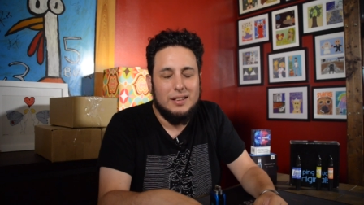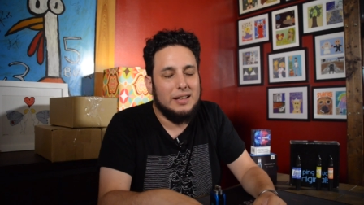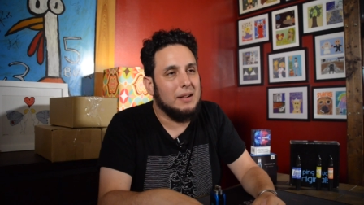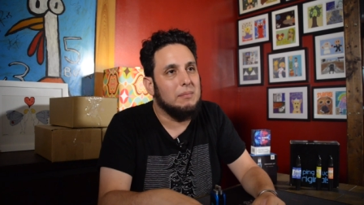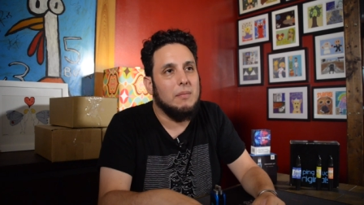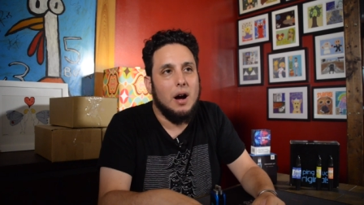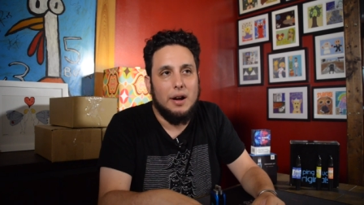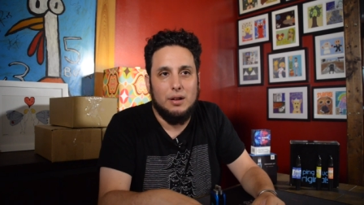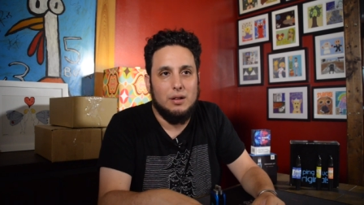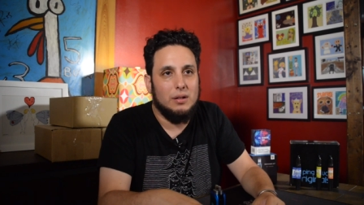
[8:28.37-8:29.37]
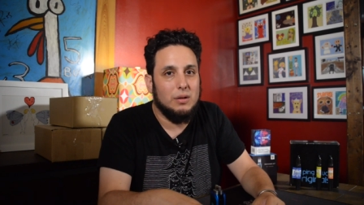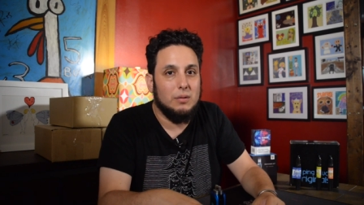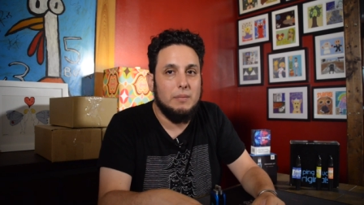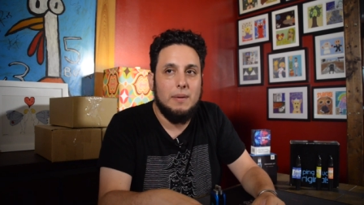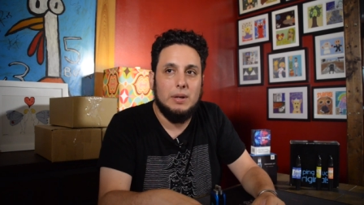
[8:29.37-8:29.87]
like a mile,
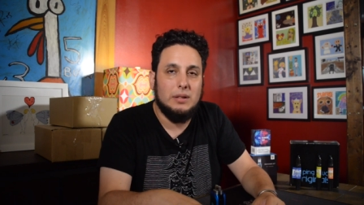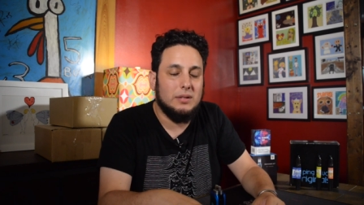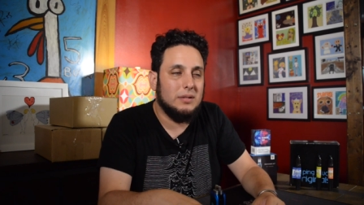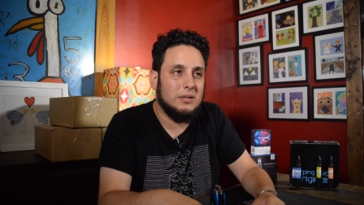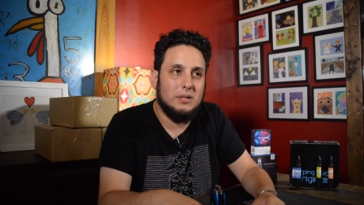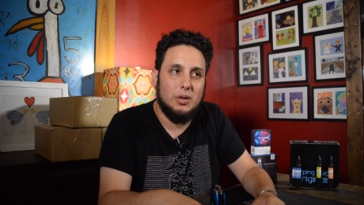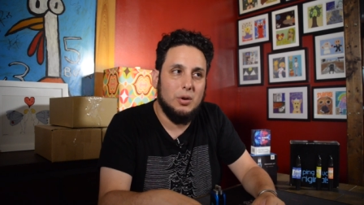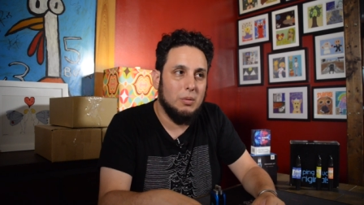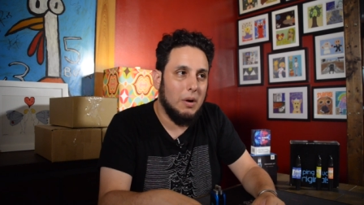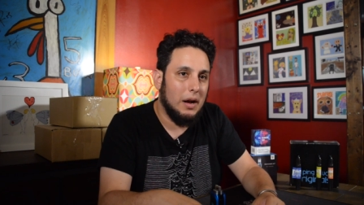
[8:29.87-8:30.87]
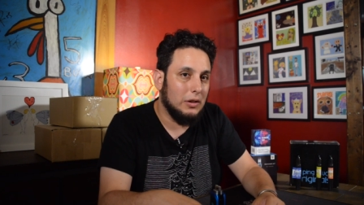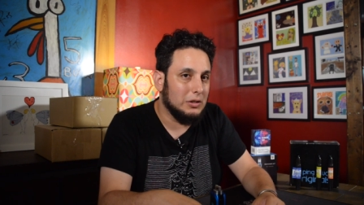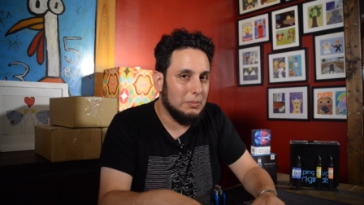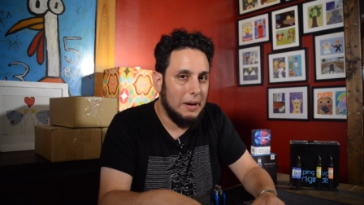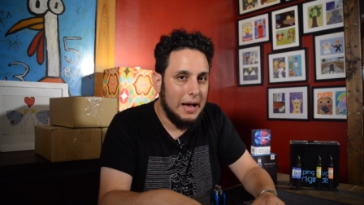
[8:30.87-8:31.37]
maybe two
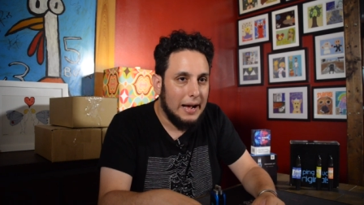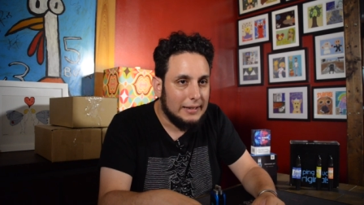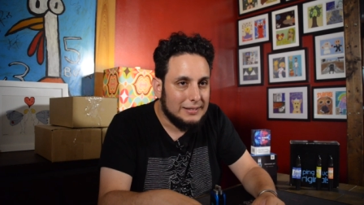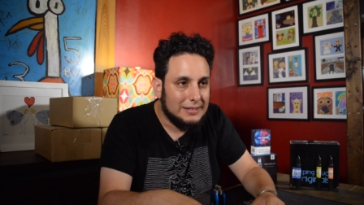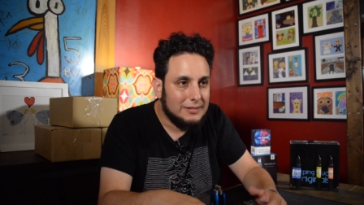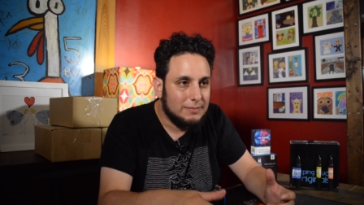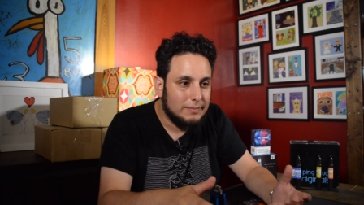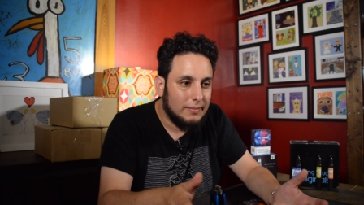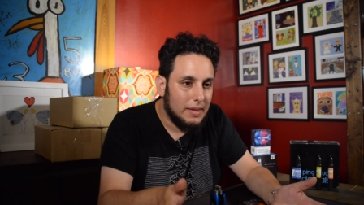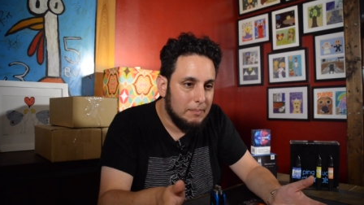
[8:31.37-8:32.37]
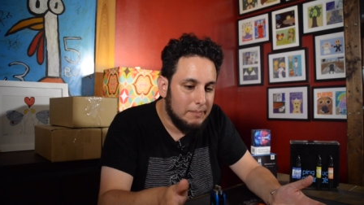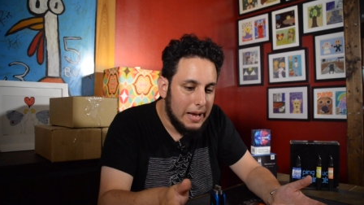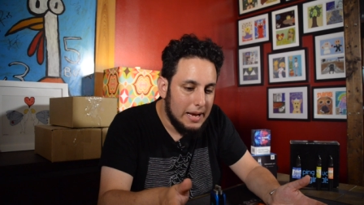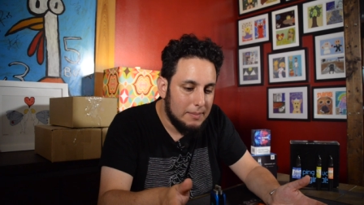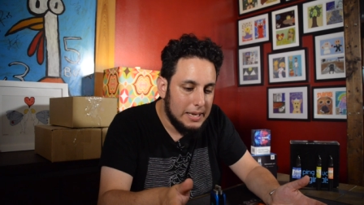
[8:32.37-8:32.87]
miles max,
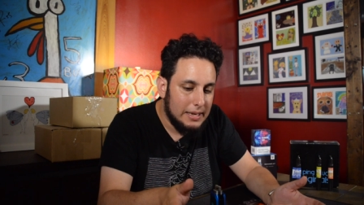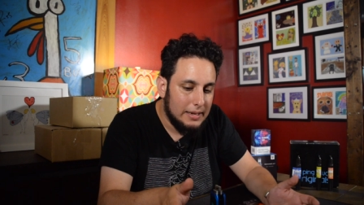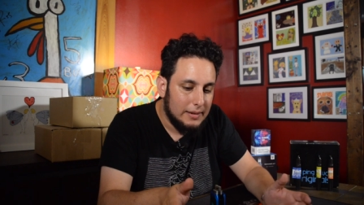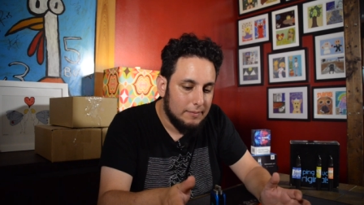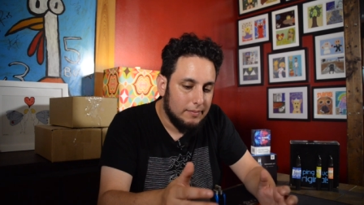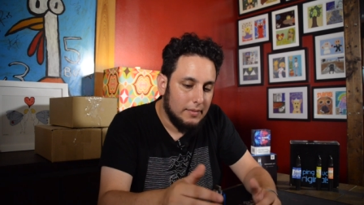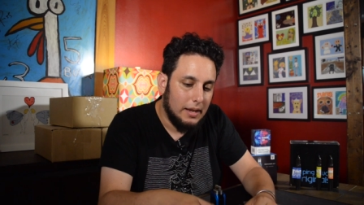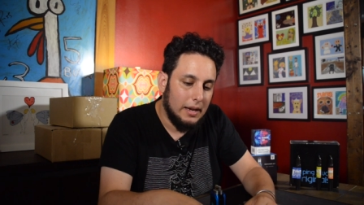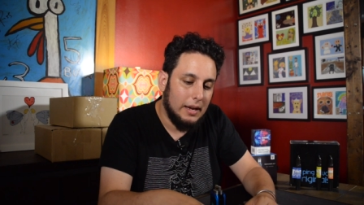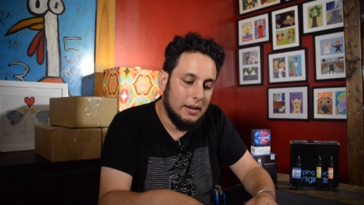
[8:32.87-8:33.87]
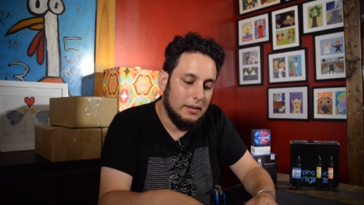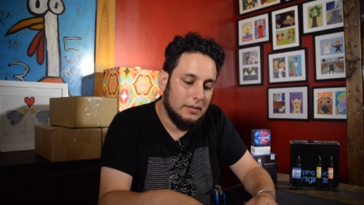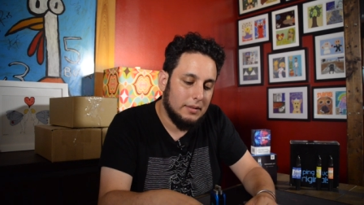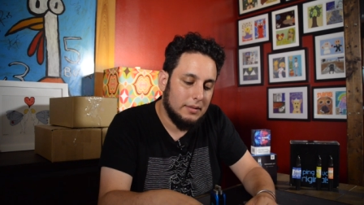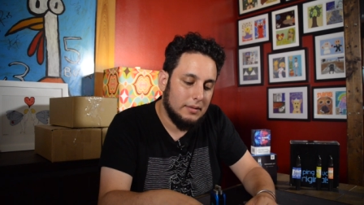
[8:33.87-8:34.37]
maybe.
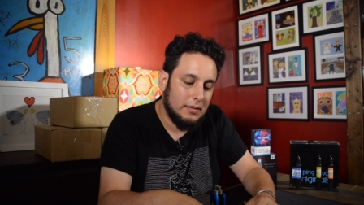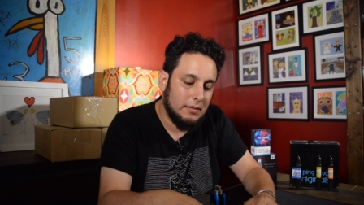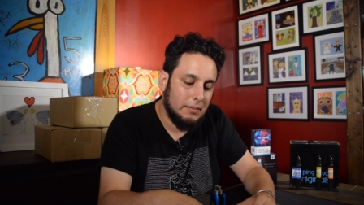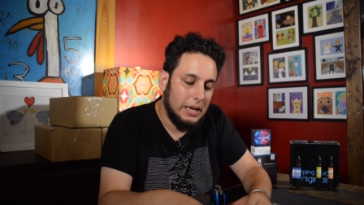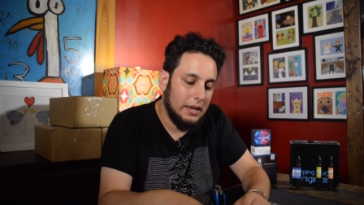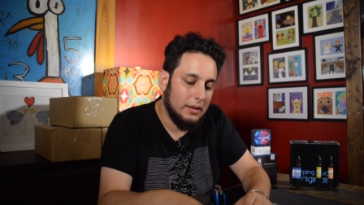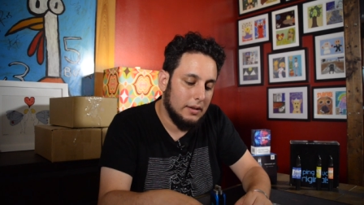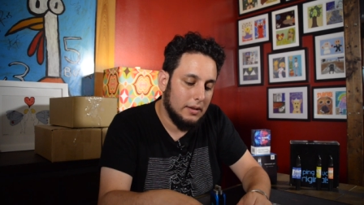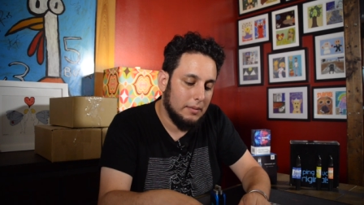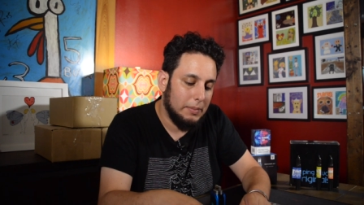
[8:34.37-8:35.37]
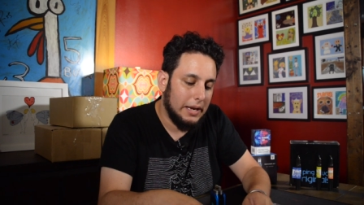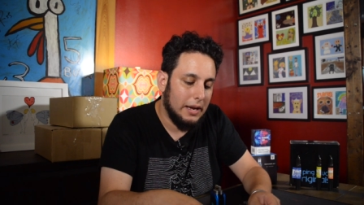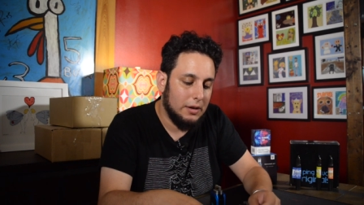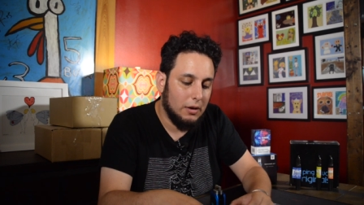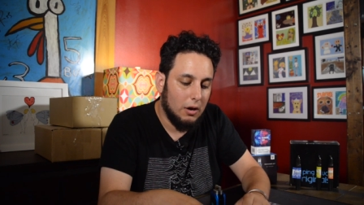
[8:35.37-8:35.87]
And me and the big
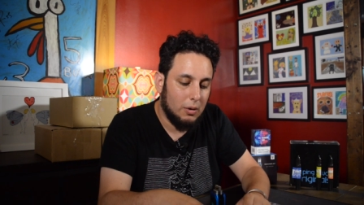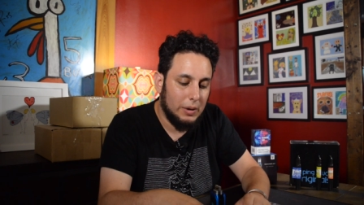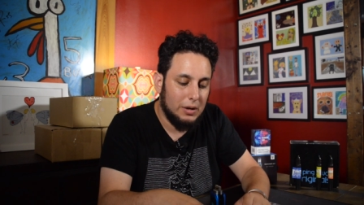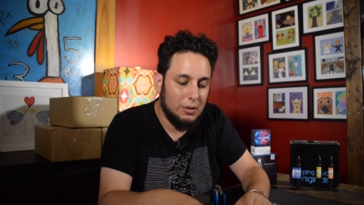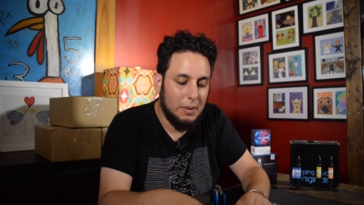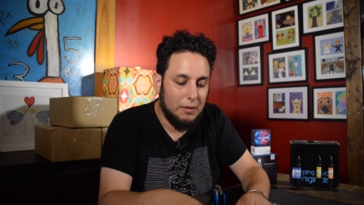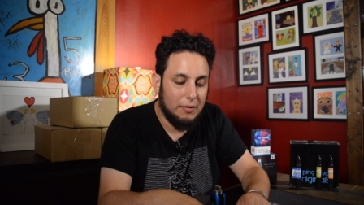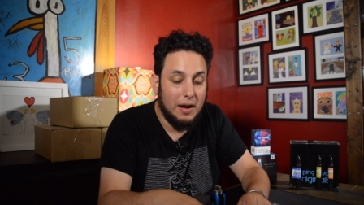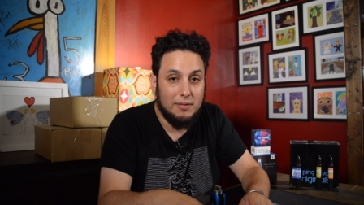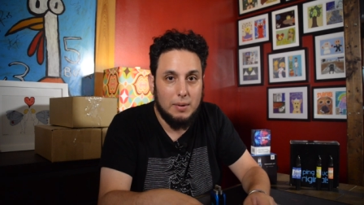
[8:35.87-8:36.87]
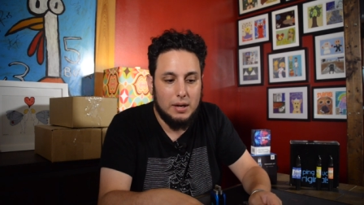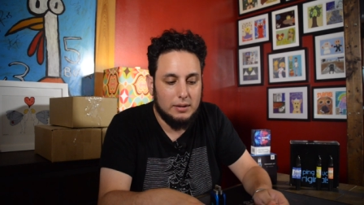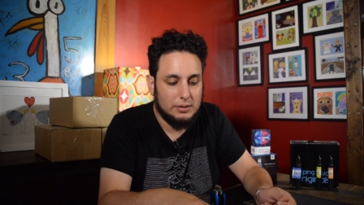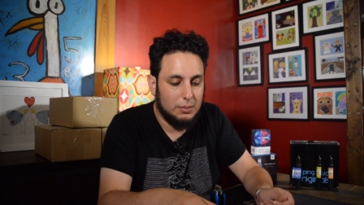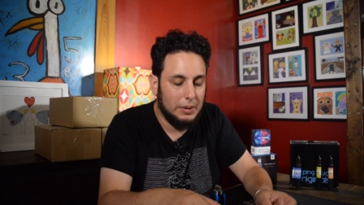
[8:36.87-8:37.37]
head dog, we do about five
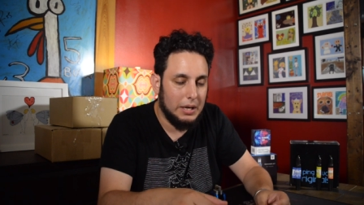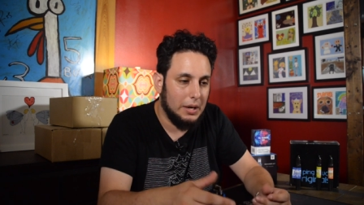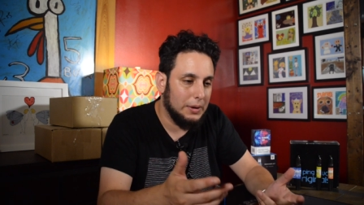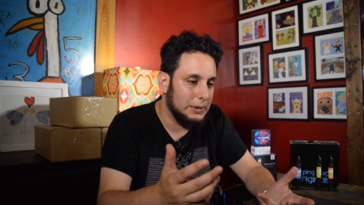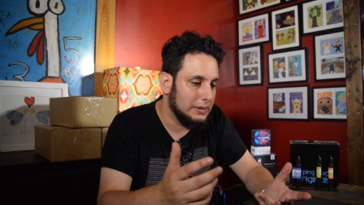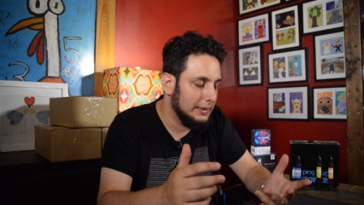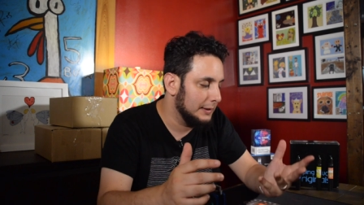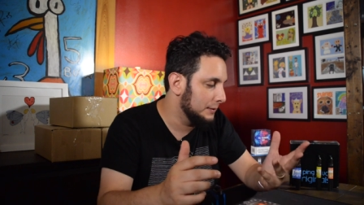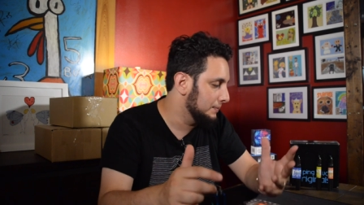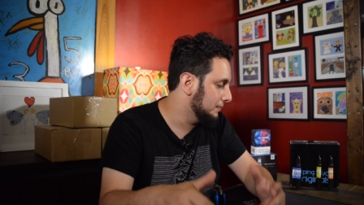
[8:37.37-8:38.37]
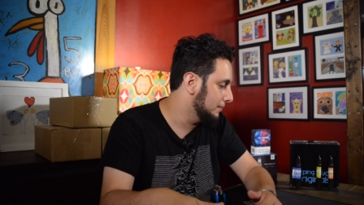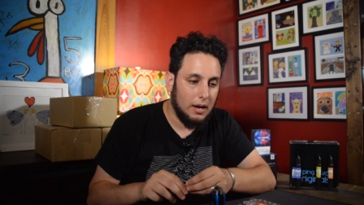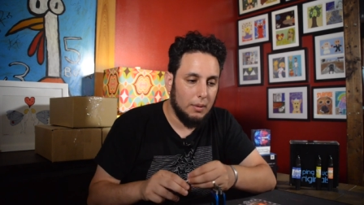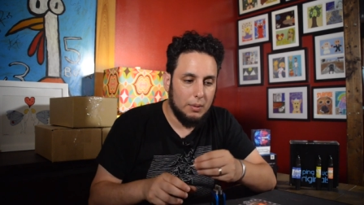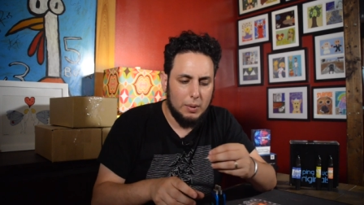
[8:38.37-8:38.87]
miles when we go. So
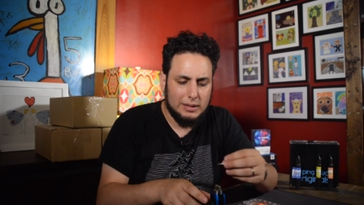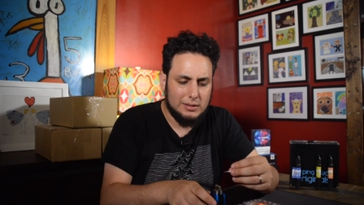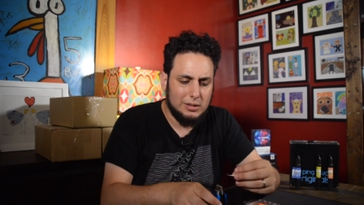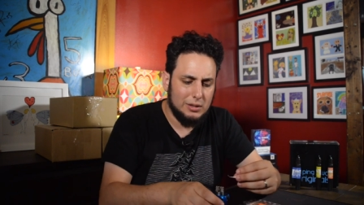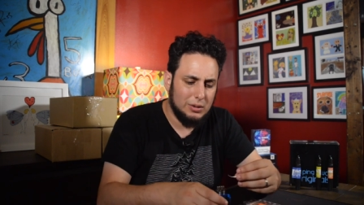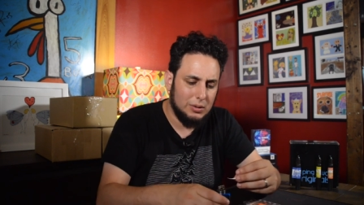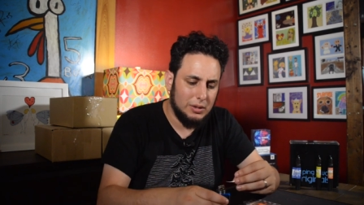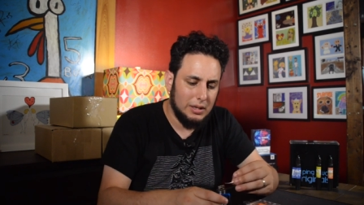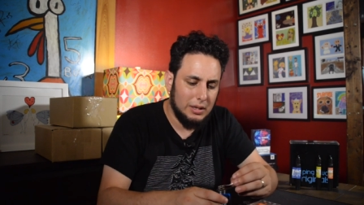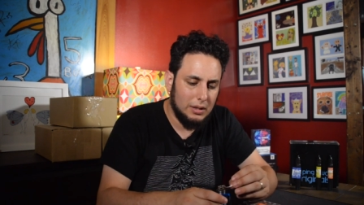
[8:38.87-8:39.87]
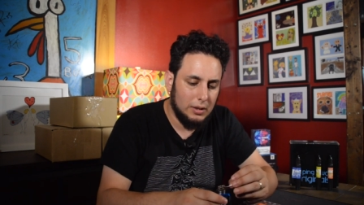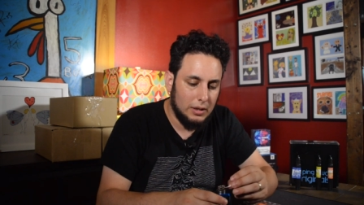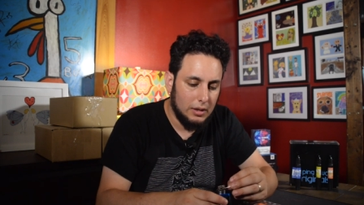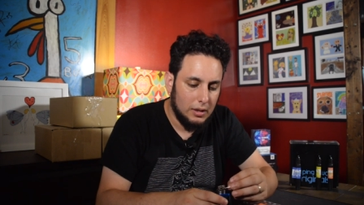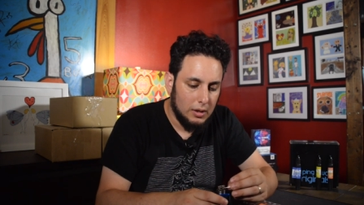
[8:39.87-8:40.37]
uh, we went to
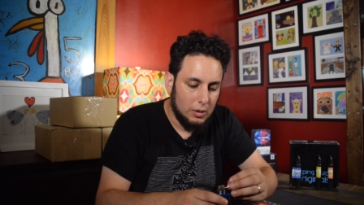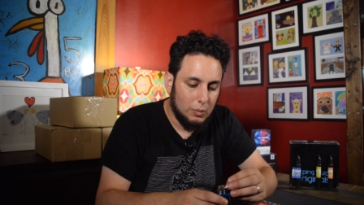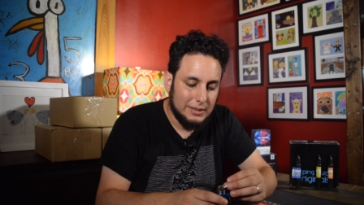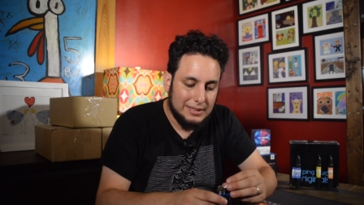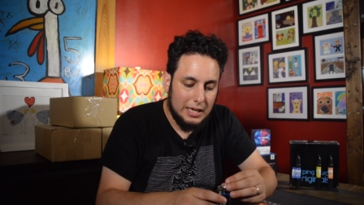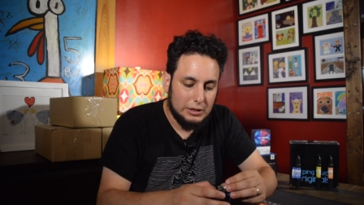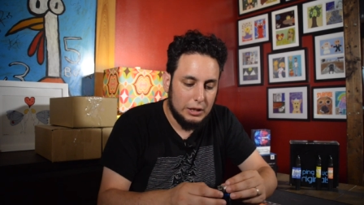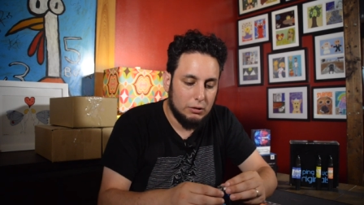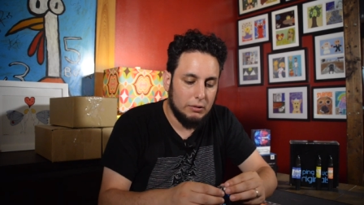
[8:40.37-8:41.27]
the West Ashley